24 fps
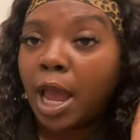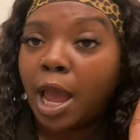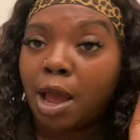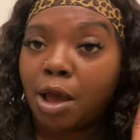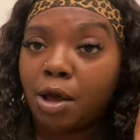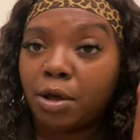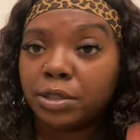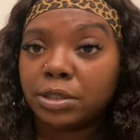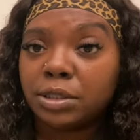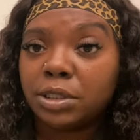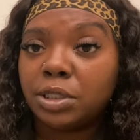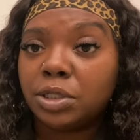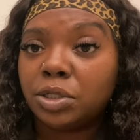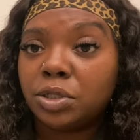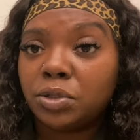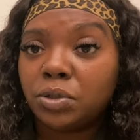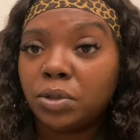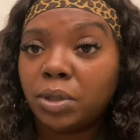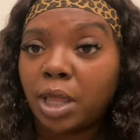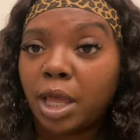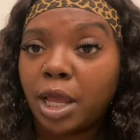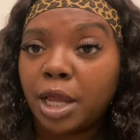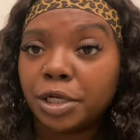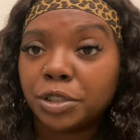I also need to do
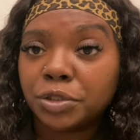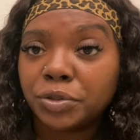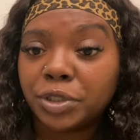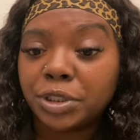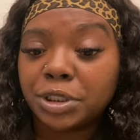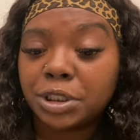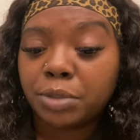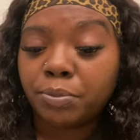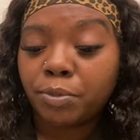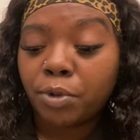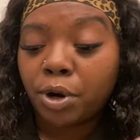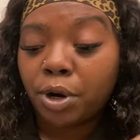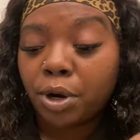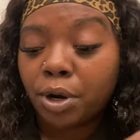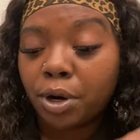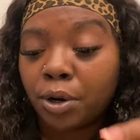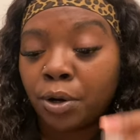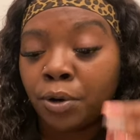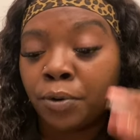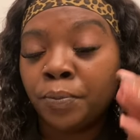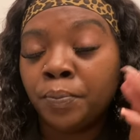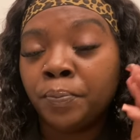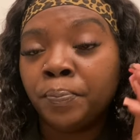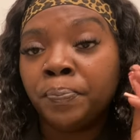laundry
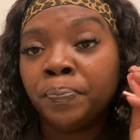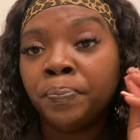tomorrow.